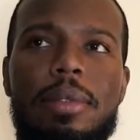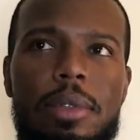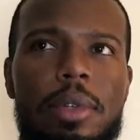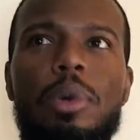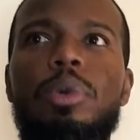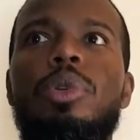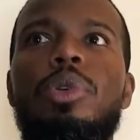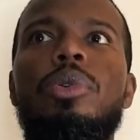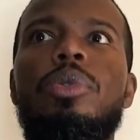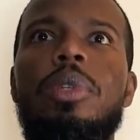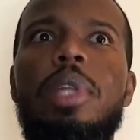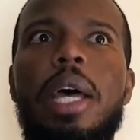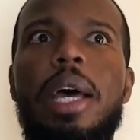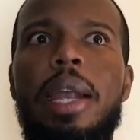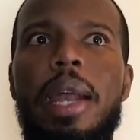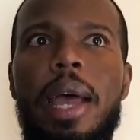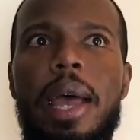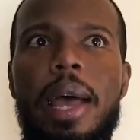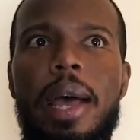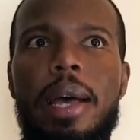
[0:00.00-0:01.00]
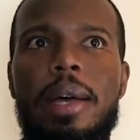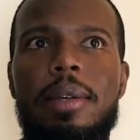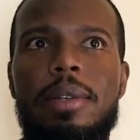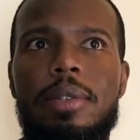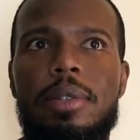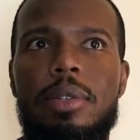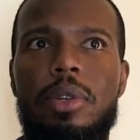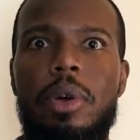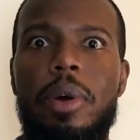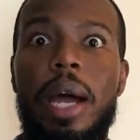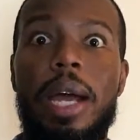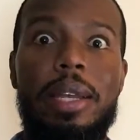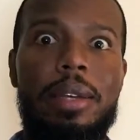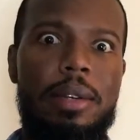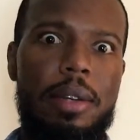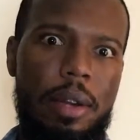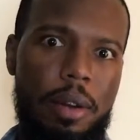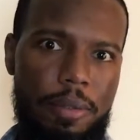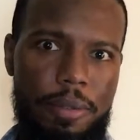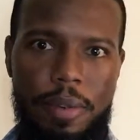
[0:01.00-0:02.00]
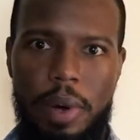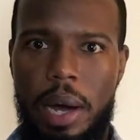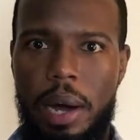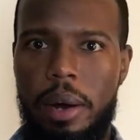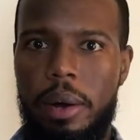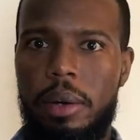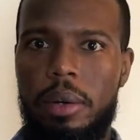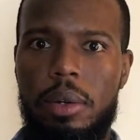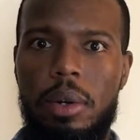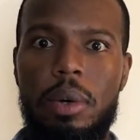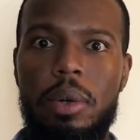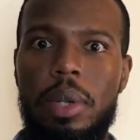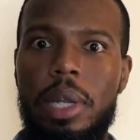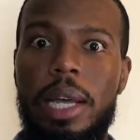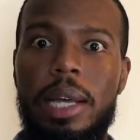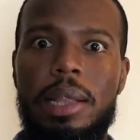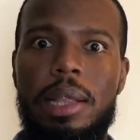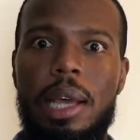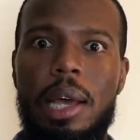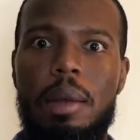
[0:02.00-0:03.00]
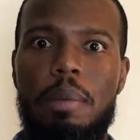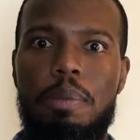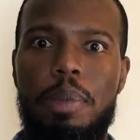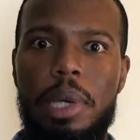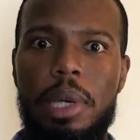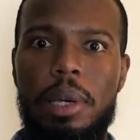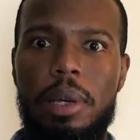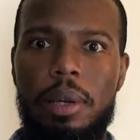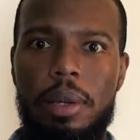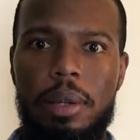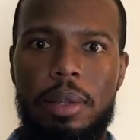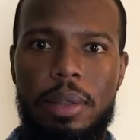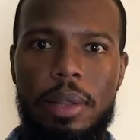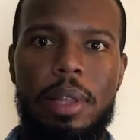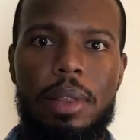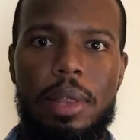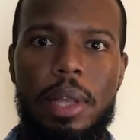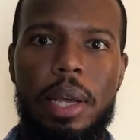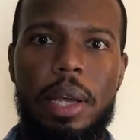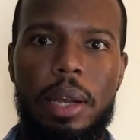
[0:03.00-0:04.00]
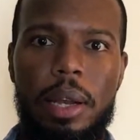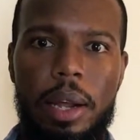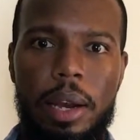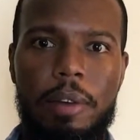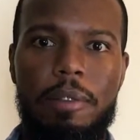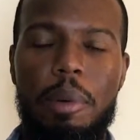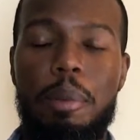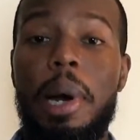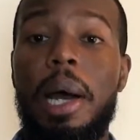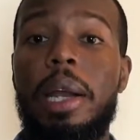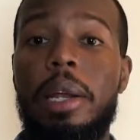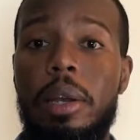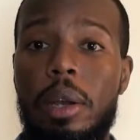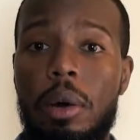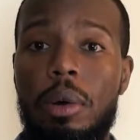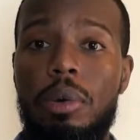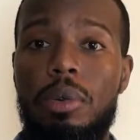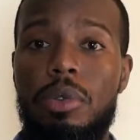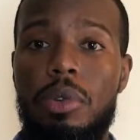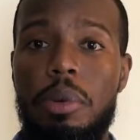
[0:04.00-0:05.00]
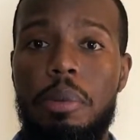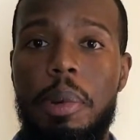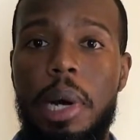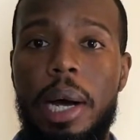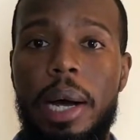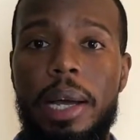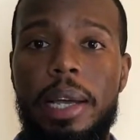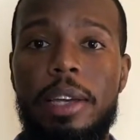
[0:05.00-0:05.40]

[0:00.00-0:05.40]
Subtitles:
use that as your identifier. Don't let that be the thing that everybody knows you by.